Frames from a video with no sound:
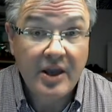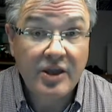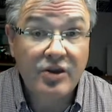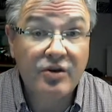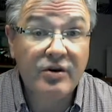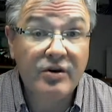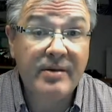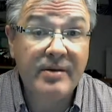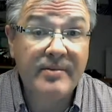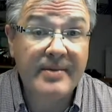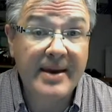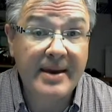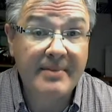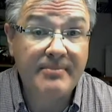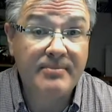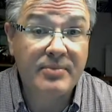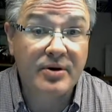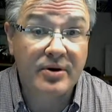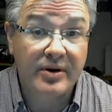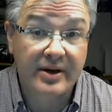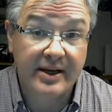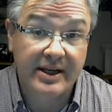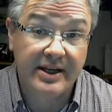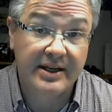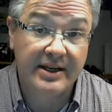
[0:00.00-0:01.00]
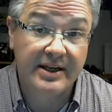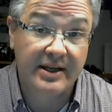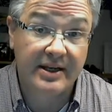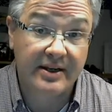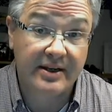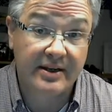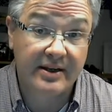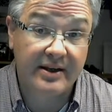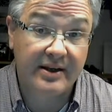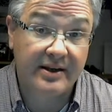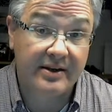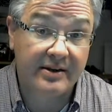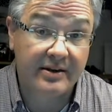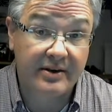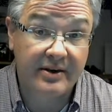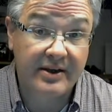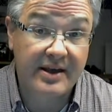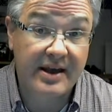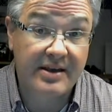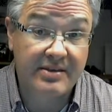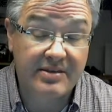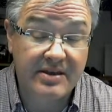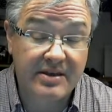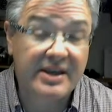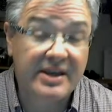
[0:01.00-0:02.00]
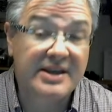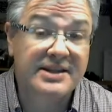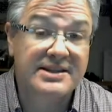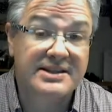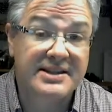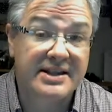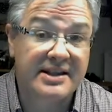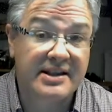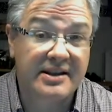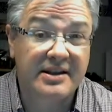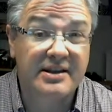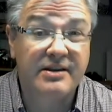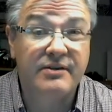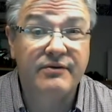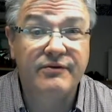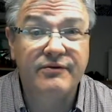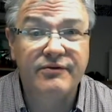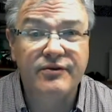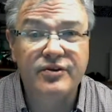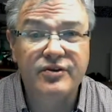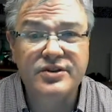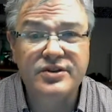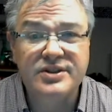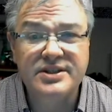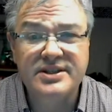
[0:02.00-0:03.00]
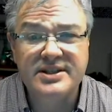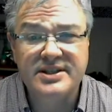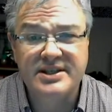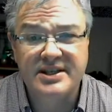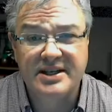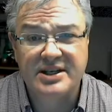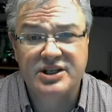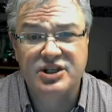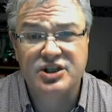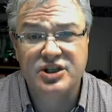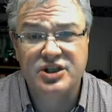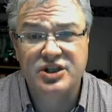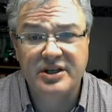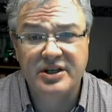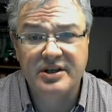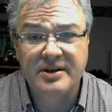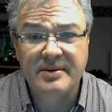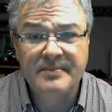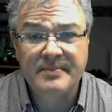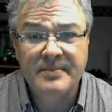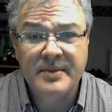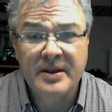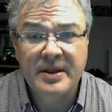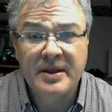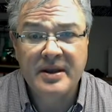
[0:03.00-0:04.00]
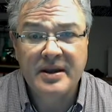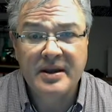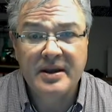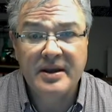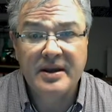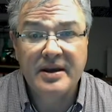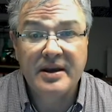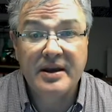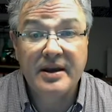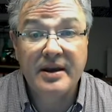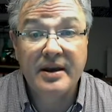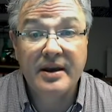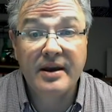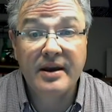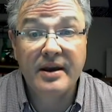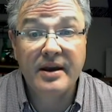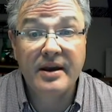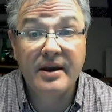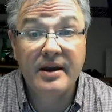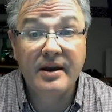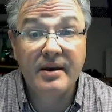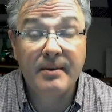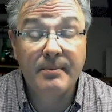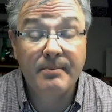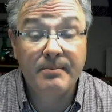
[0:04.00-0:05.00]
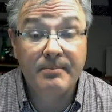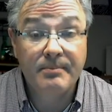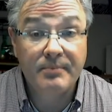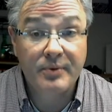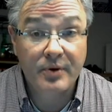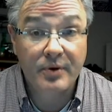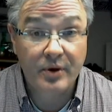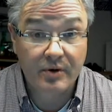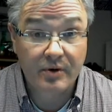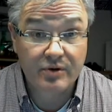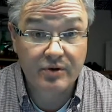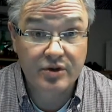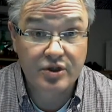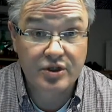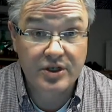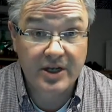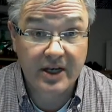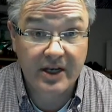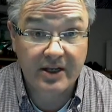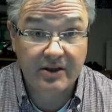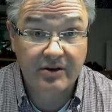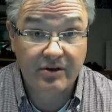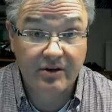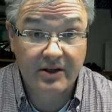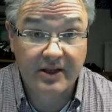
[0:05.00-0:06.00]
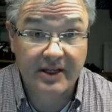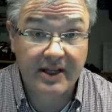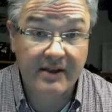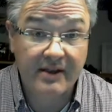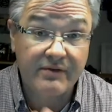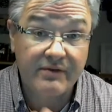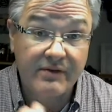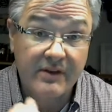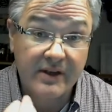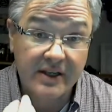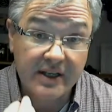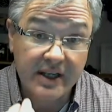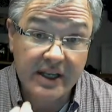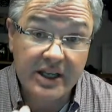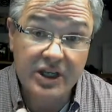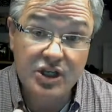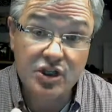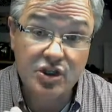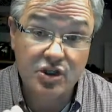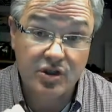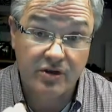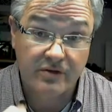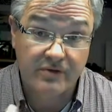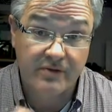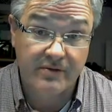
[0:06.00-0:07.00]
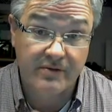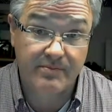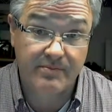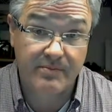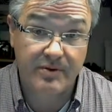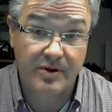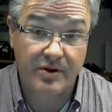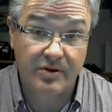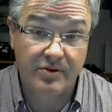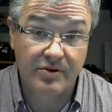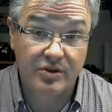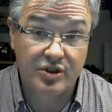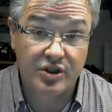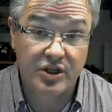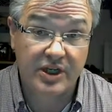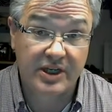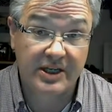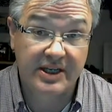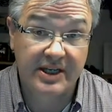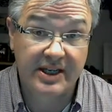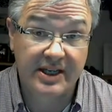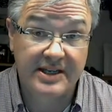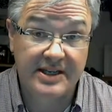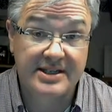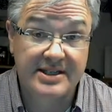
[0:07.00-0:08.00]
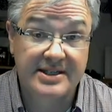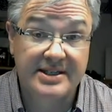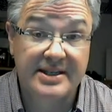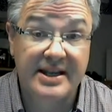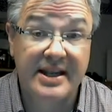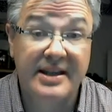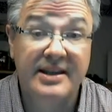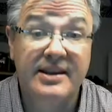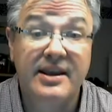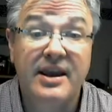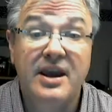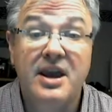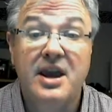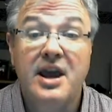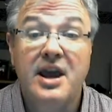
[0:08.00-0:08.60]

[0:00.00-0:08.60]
You remember, I think I said it in the first session, project or the definition of a project is that